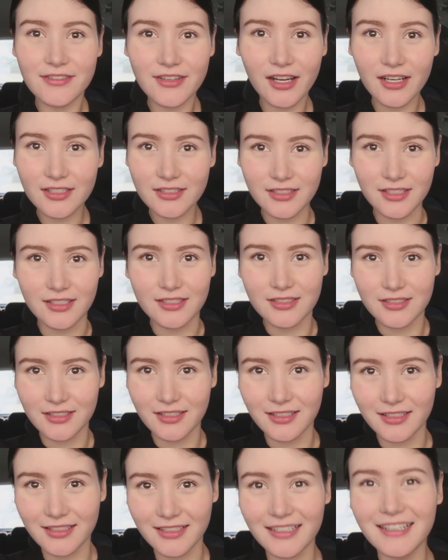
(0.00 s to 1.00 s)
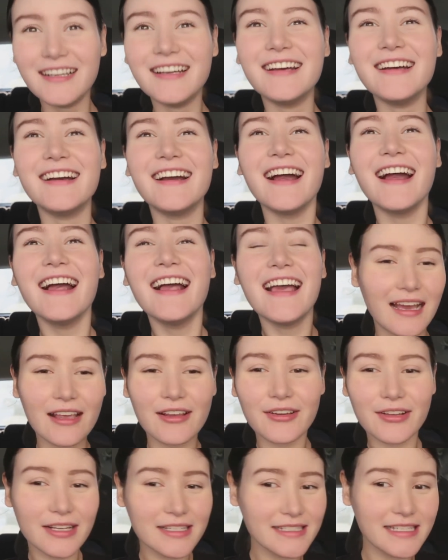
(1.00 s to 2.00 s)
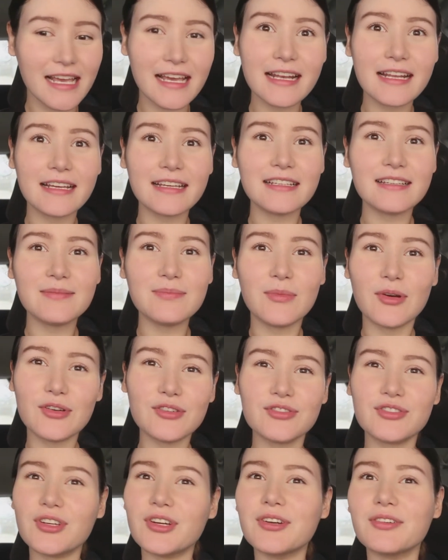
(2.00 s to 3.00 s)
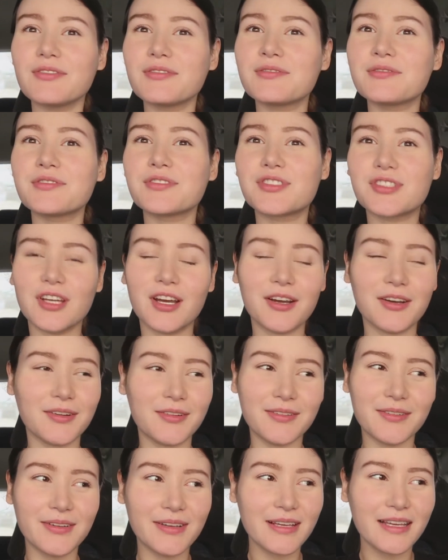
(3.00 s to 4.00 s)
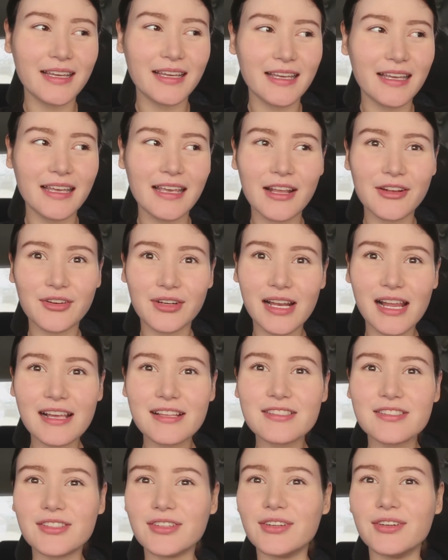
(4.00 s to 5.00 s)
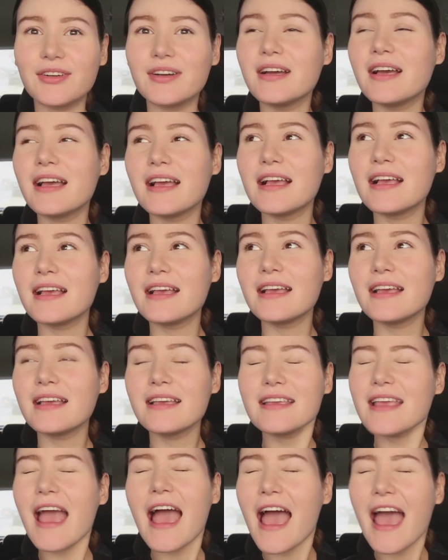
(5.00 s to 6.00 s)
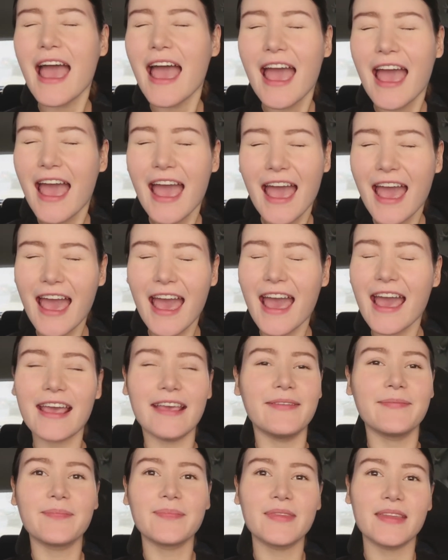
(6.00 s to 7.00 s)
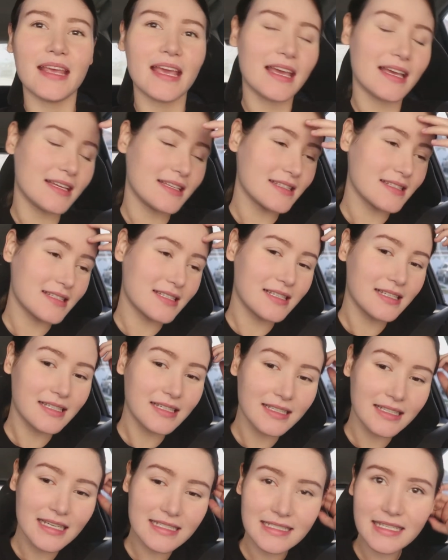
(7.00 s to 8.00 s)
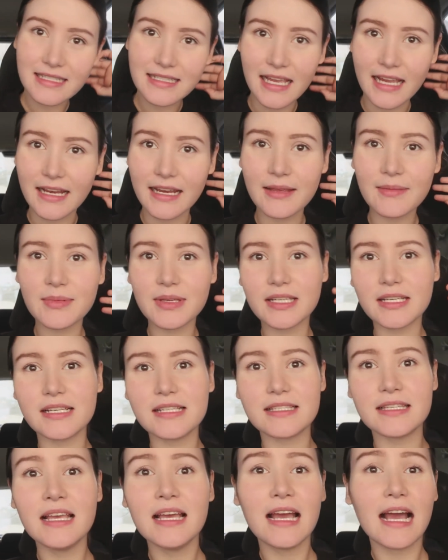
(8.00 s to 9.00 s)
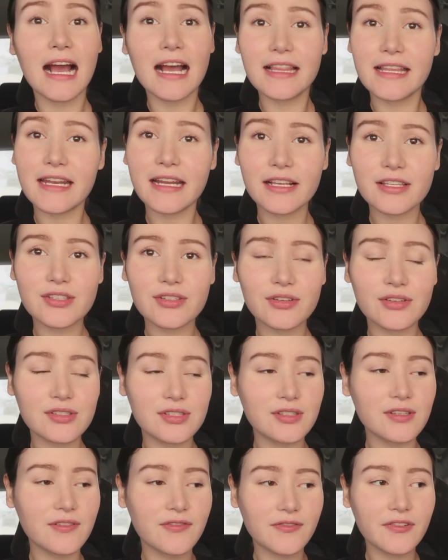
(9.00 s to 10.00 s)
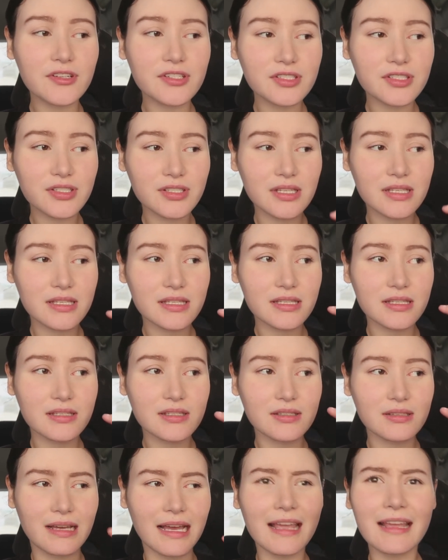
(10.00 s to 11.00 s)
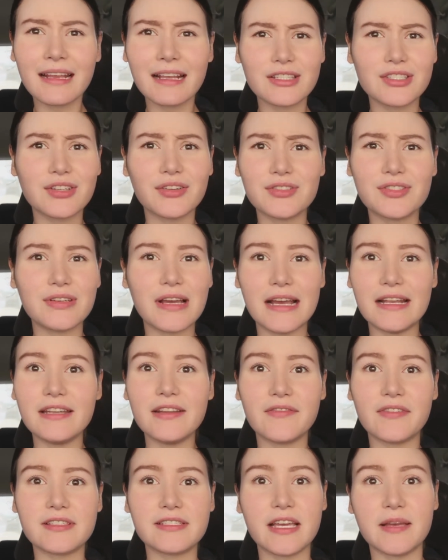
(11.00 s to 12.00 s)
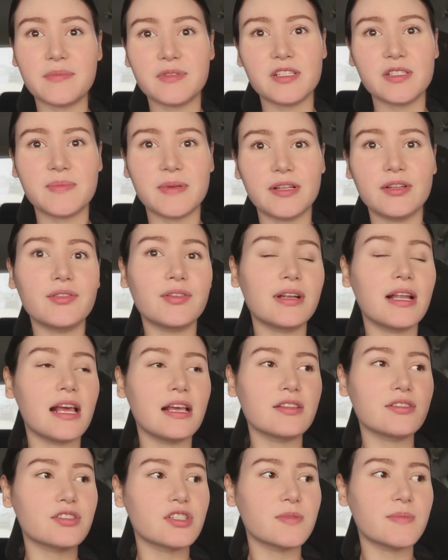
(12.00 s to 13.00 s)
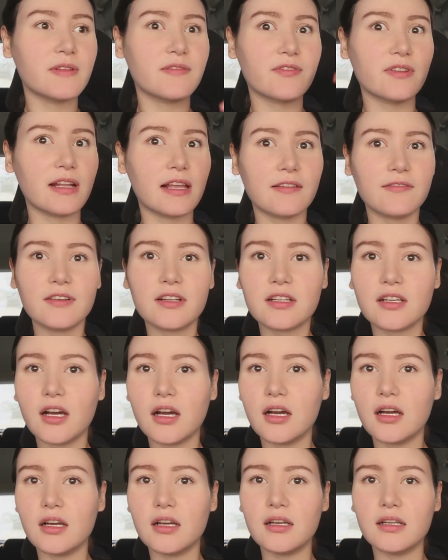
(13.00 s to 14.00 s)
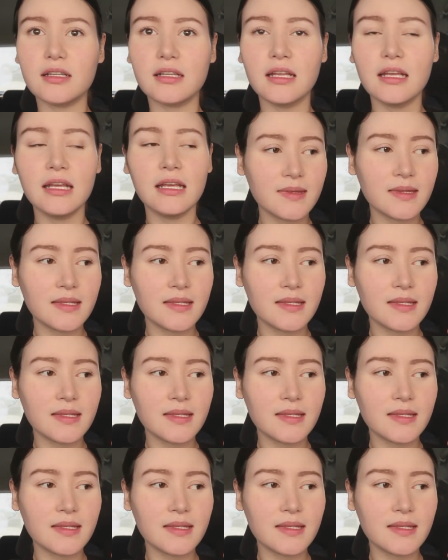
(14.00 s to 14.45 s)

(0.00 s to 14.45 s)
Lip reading: I go to TANA MONGEAU show in Orlando. Yay! And it's exciting because I didn't get to go to the first, I didn't get to go to any of the times she's been in Orlando. She's been for like VidCon,